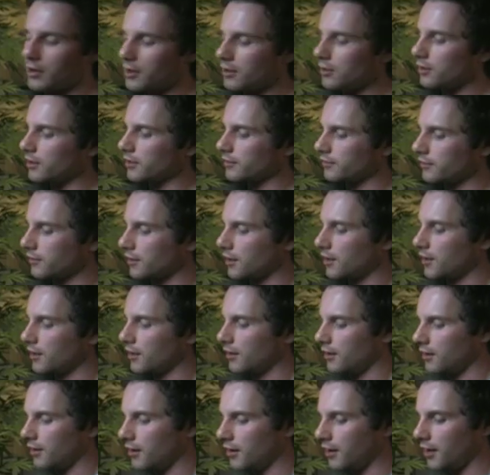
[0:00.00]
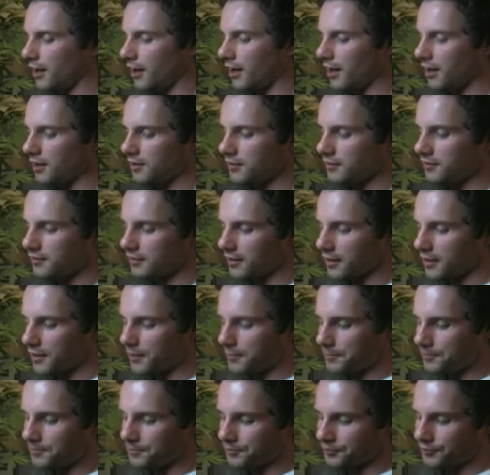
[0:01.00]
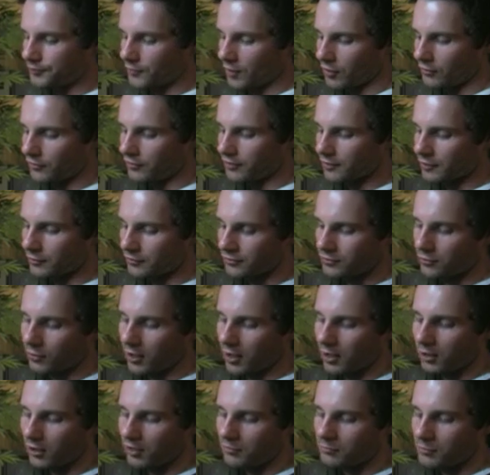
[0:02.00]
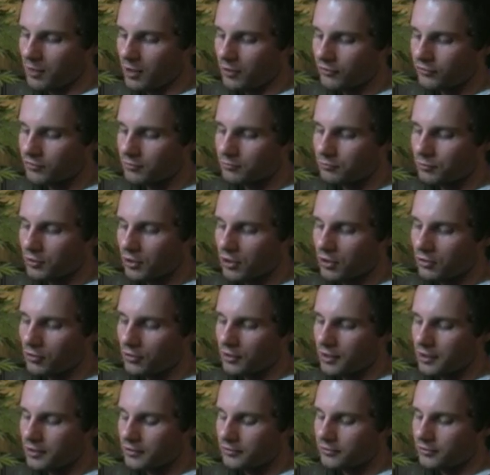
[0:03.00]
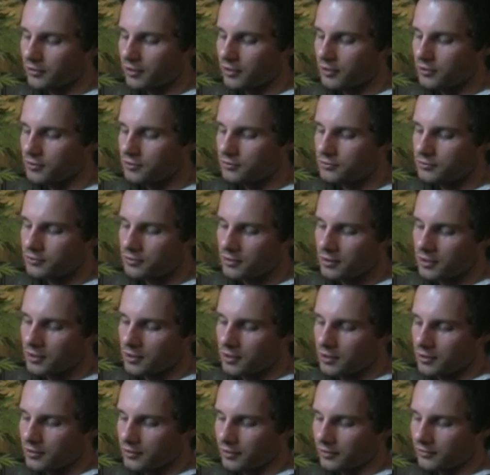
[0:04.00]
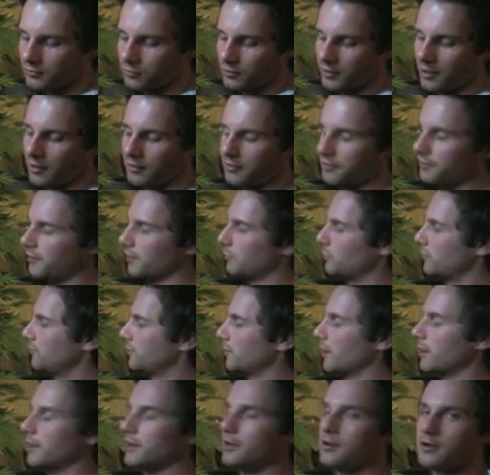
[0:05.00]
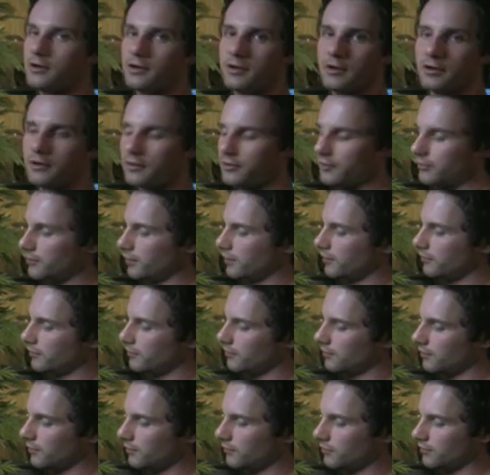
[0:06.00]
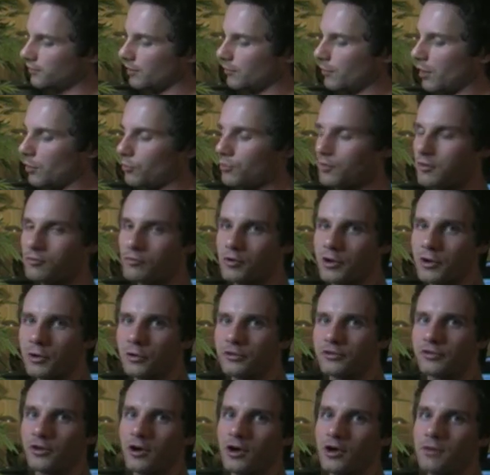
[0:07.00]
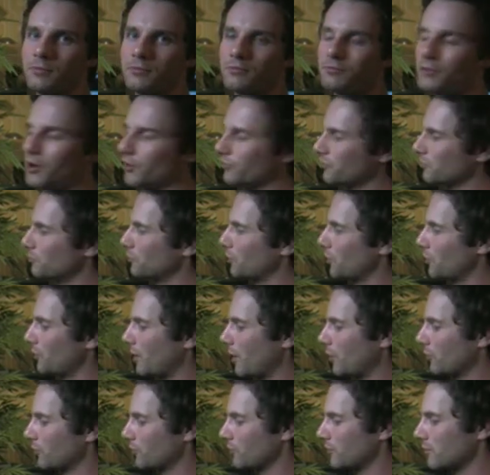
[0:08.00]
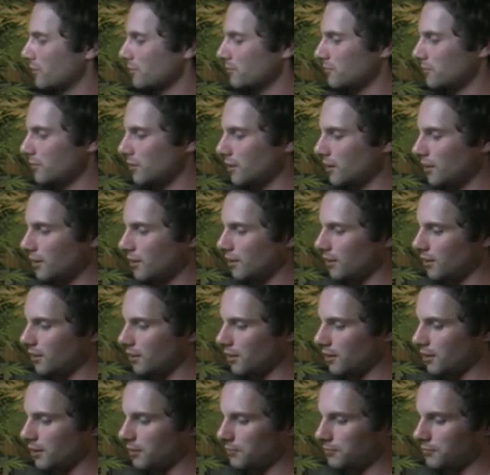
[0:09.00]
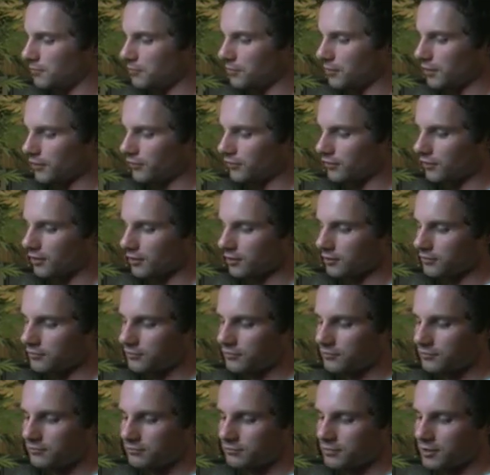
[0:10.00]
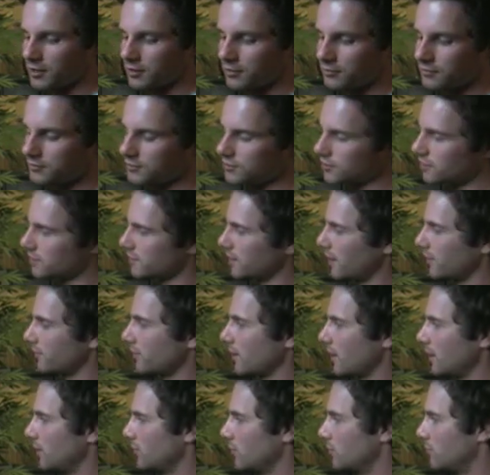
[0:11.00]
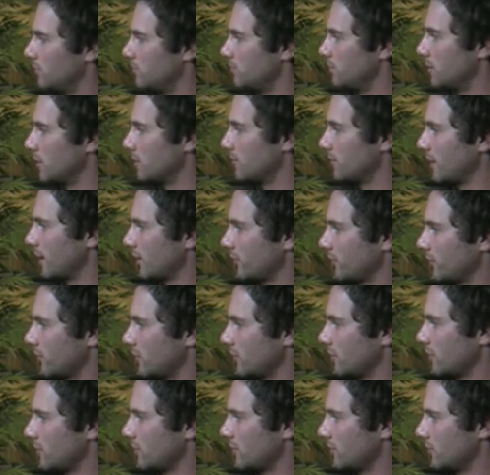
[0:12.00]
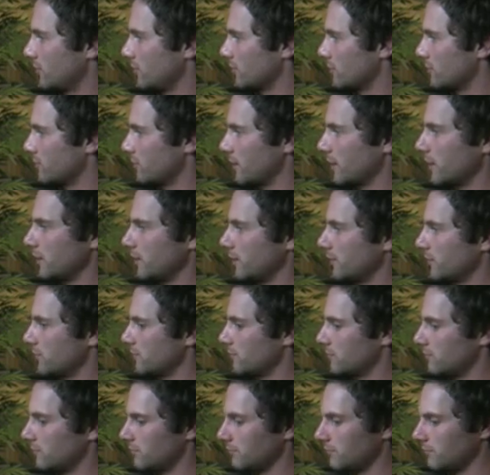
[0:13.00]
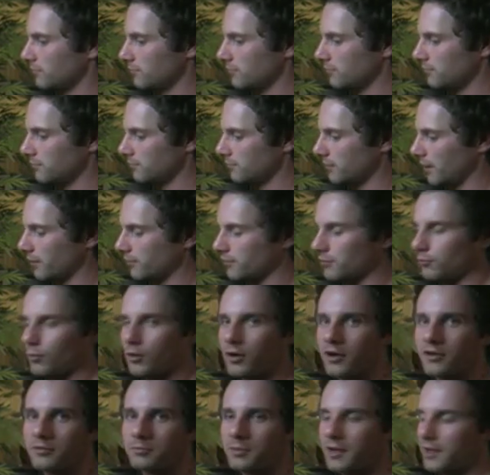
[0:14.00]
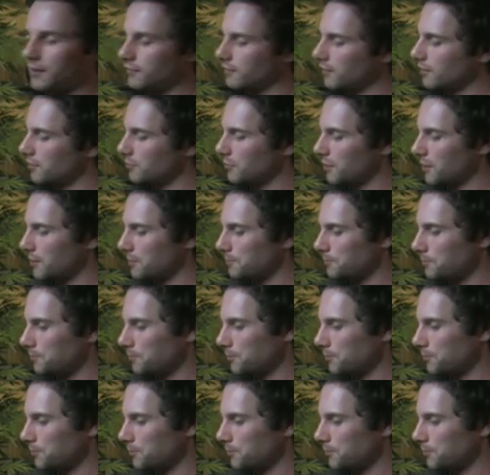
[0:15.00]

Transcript: it looked, and obviously there was quite a lot of motion blur on it. So that's another thing we've done in here is come up with a real-time motion blur algorithm, which kind of, you know, just adds that little bit of extra sort of realism, makes the wires blend in a bit.